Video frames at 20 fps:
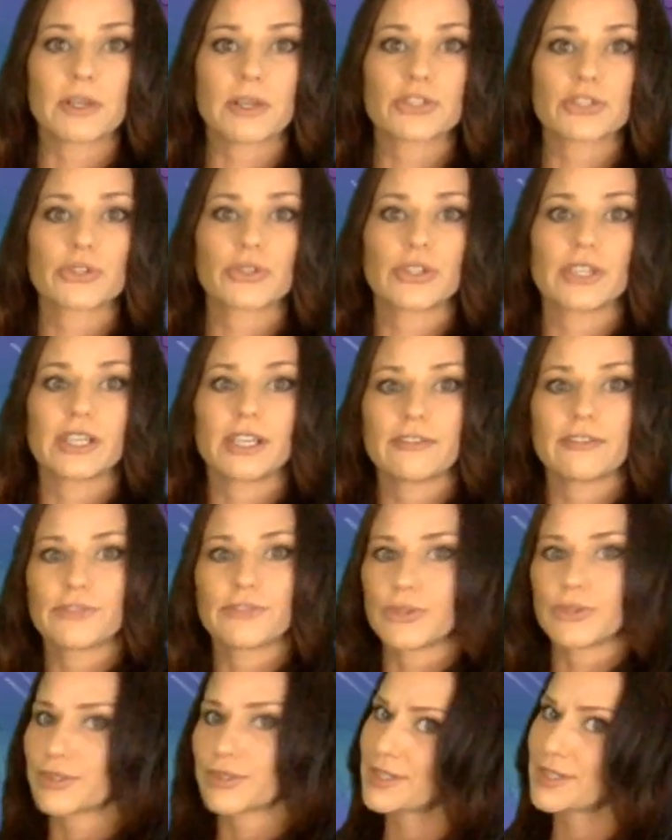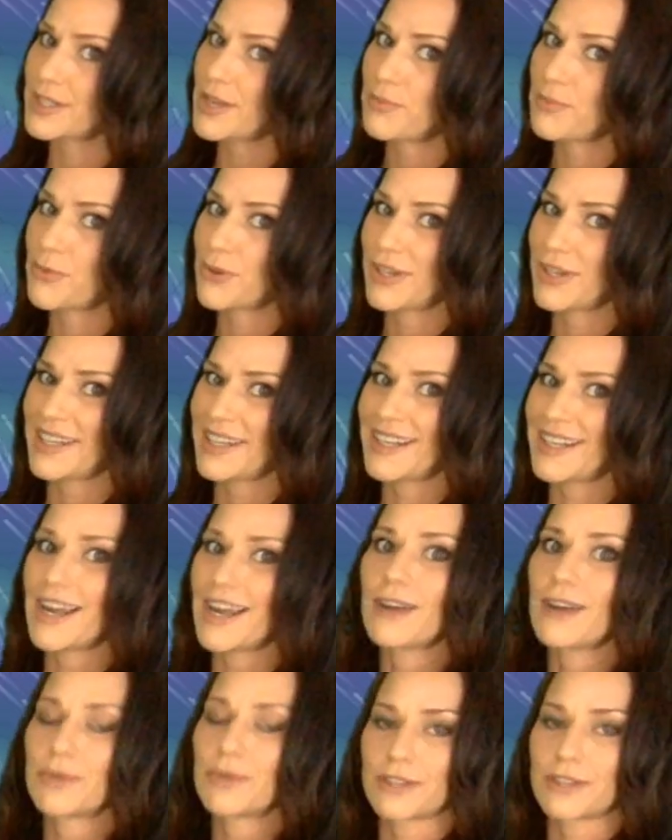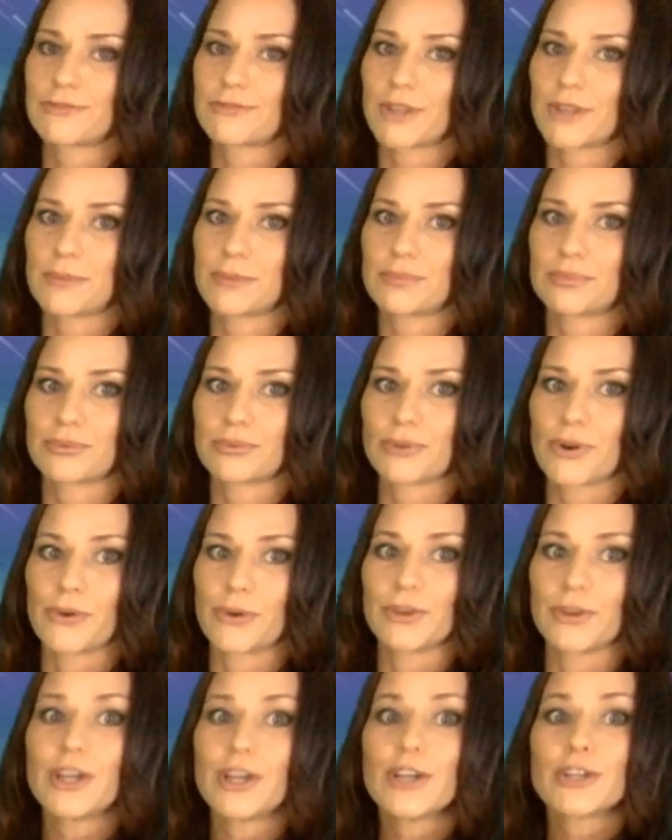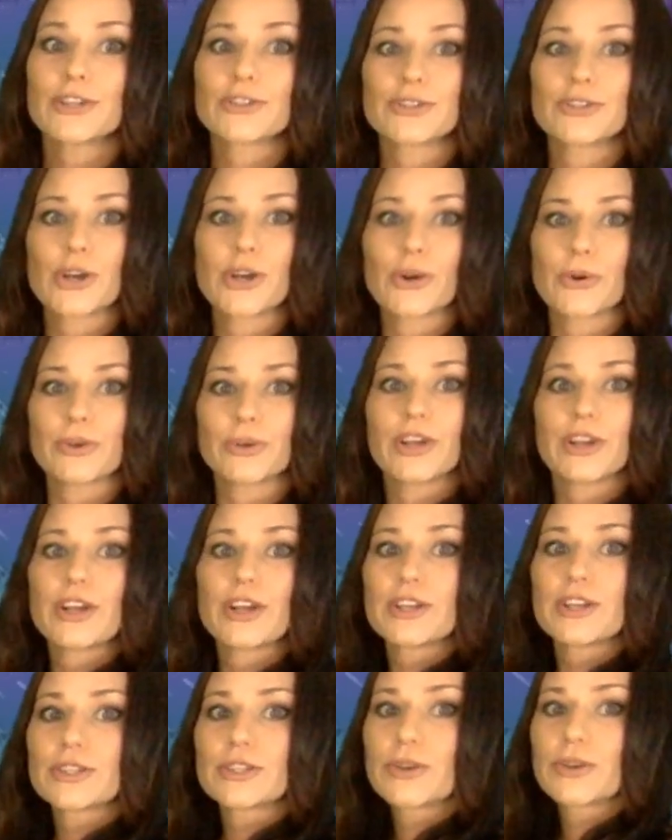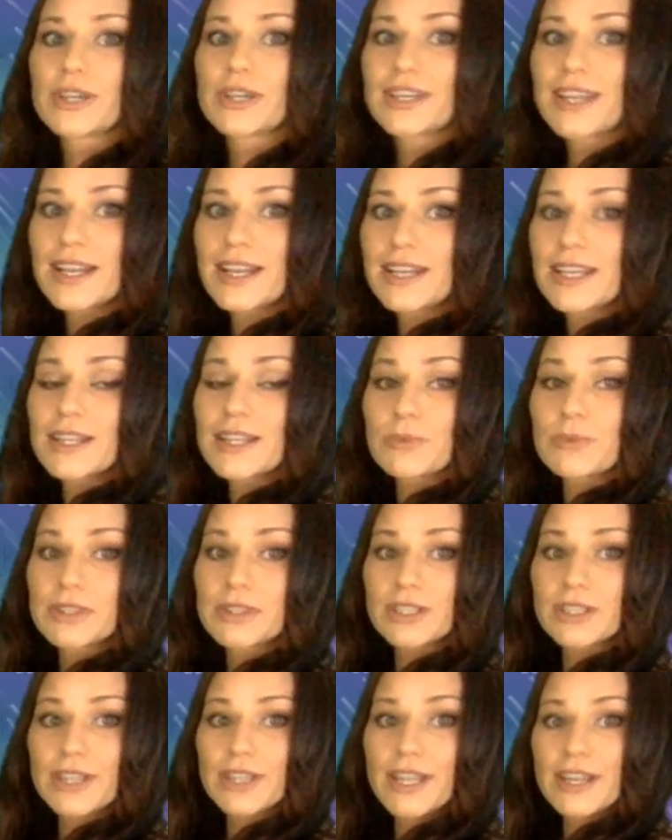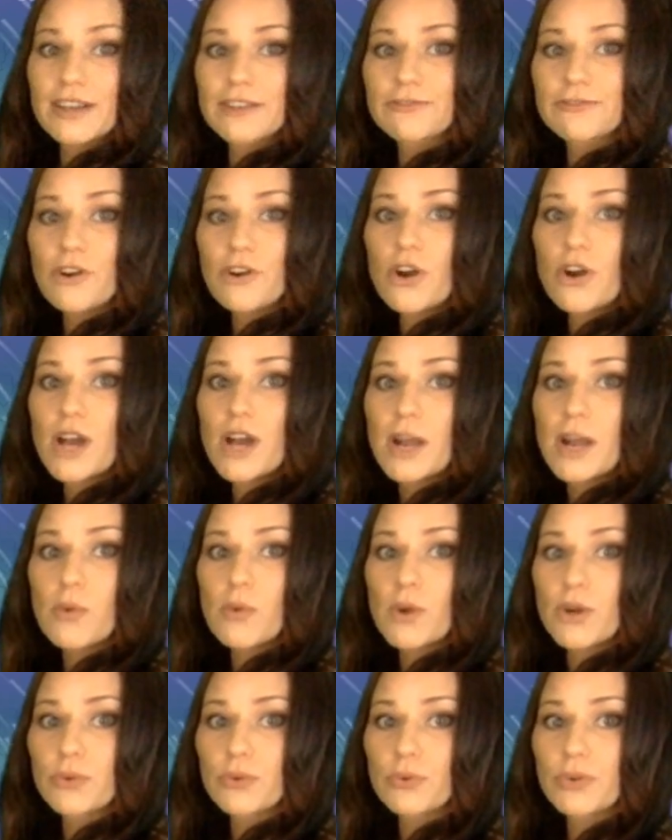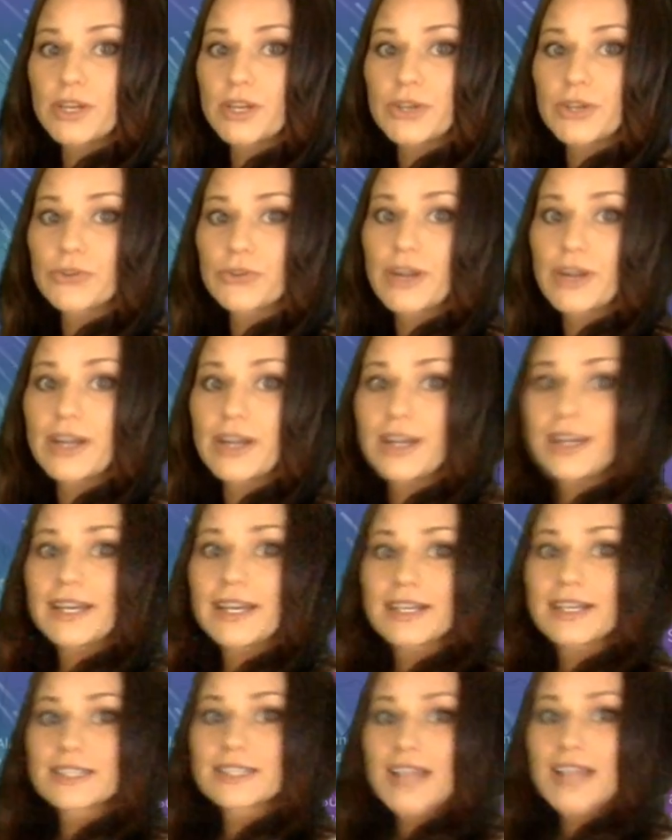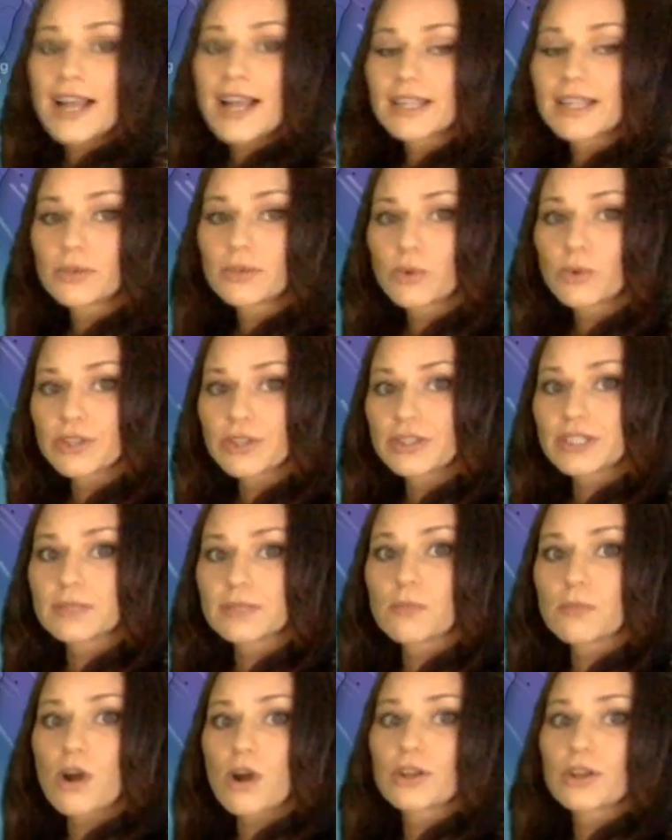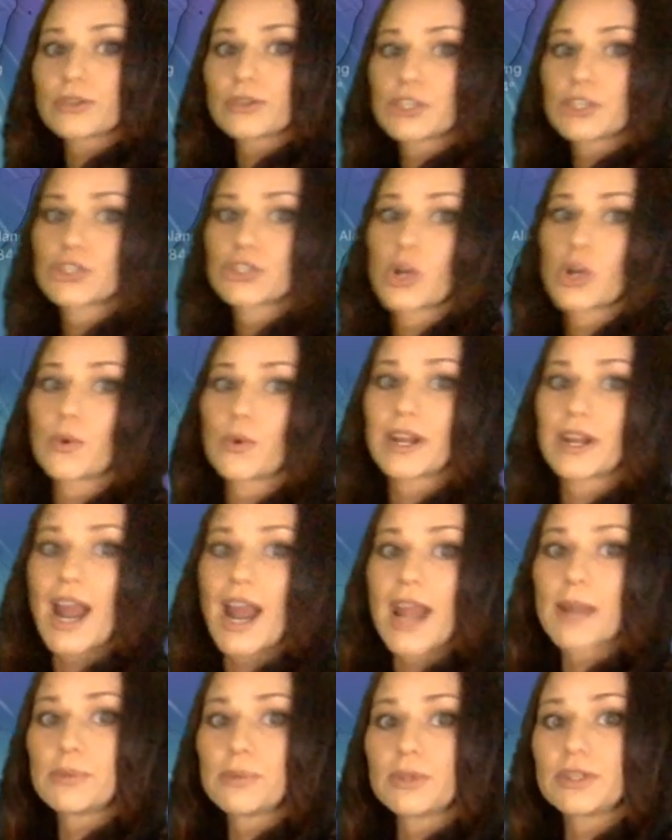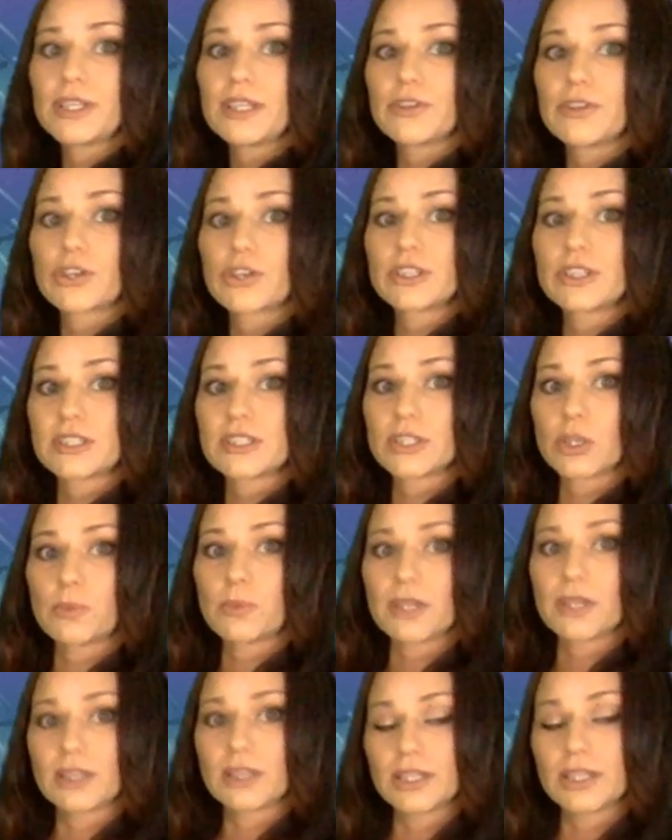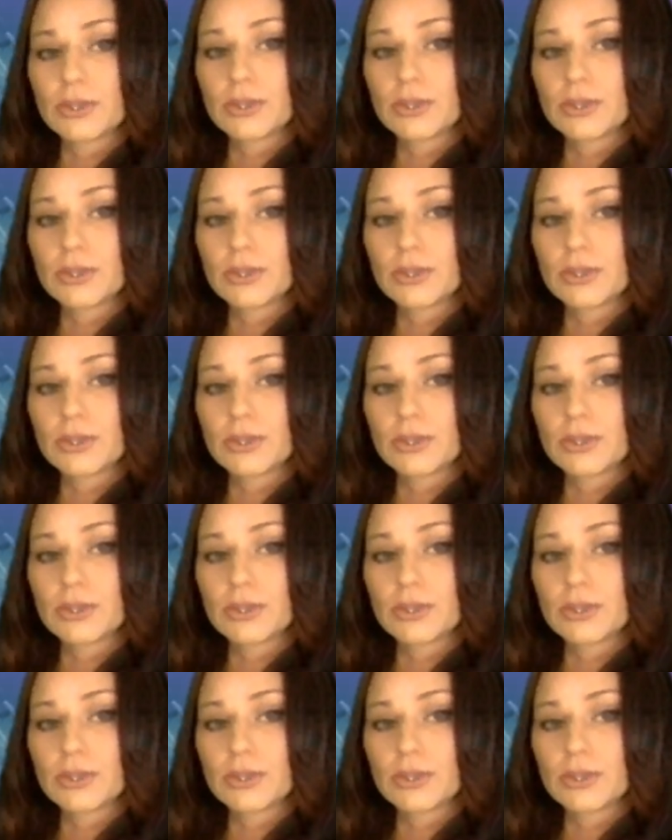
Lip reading: be wary of that, especially if you're somewhere with a flood-prone zone. So again, with the landfall, I want to reiterate exactly where this model is showing. I